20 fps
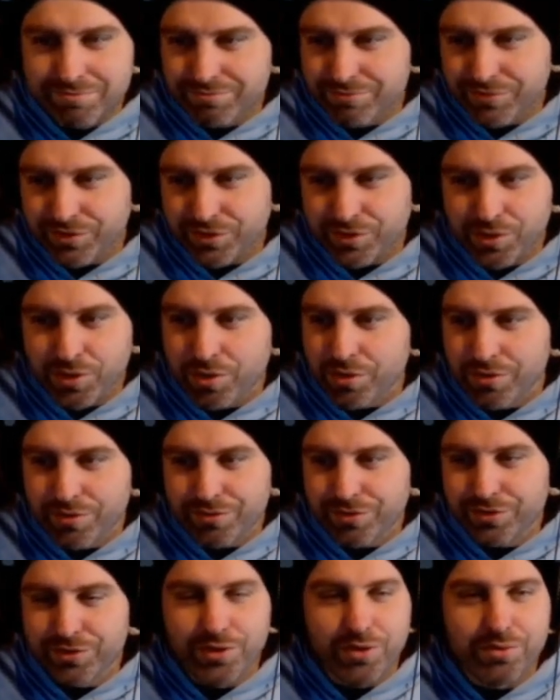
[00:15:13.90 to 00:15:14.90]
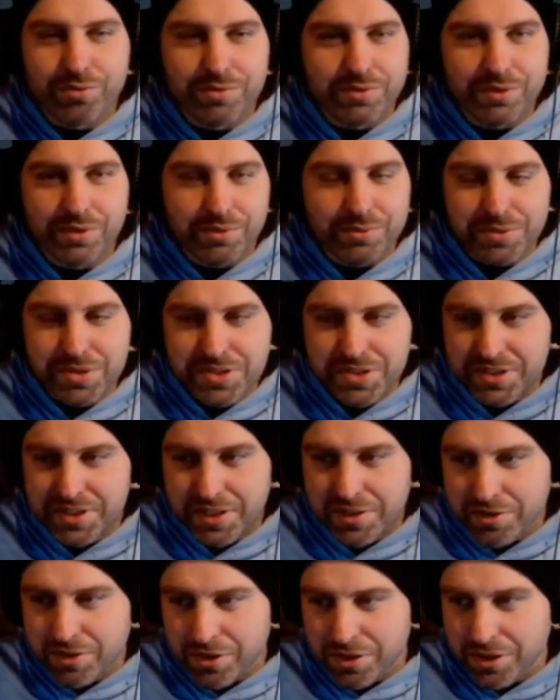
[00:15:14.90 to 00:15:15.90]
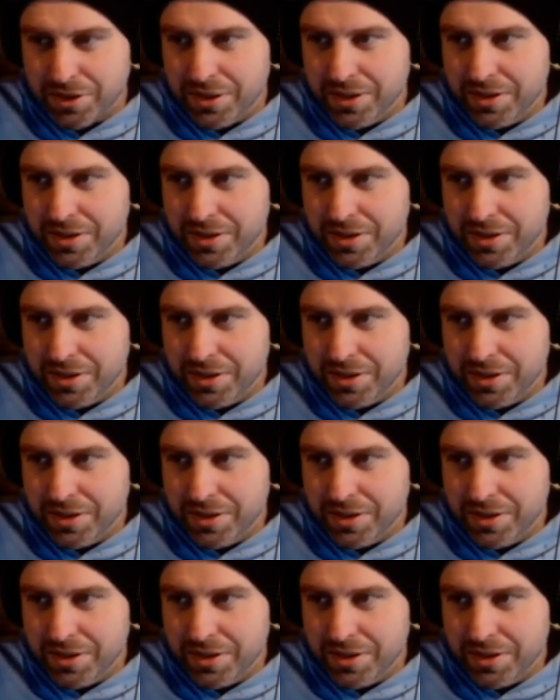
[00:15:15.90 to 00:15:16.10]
for no real reason at all.